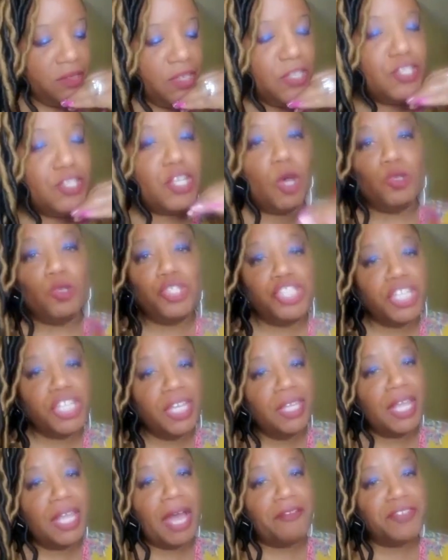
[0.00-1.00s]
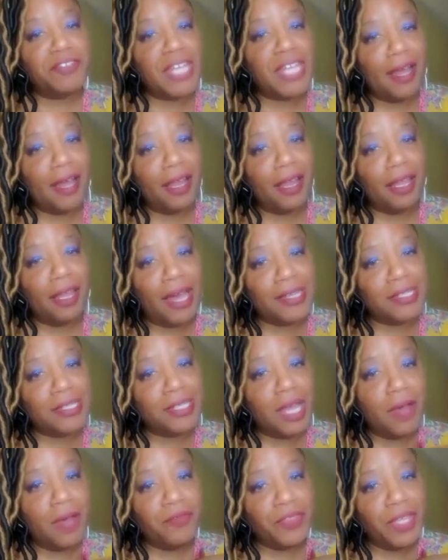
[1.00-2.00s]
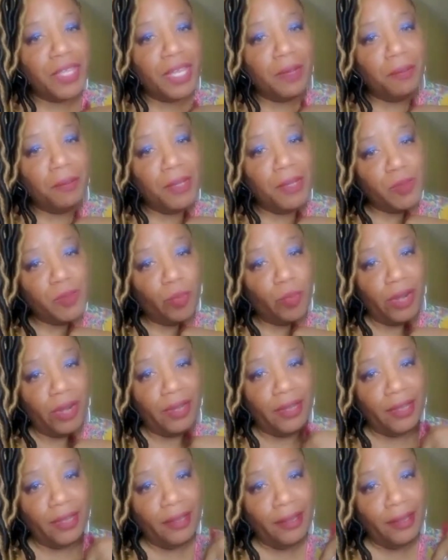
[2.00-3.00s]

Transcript: So she left out a lot of stuff then, Miss Brenda.